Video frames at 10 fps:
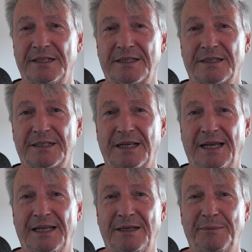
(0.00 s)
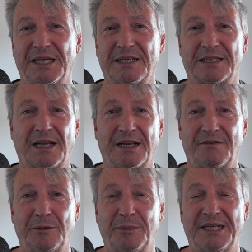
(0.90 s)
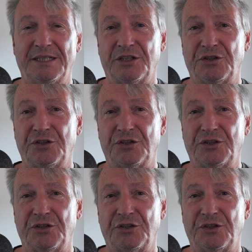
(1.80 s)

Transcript: in a society because not everybody's a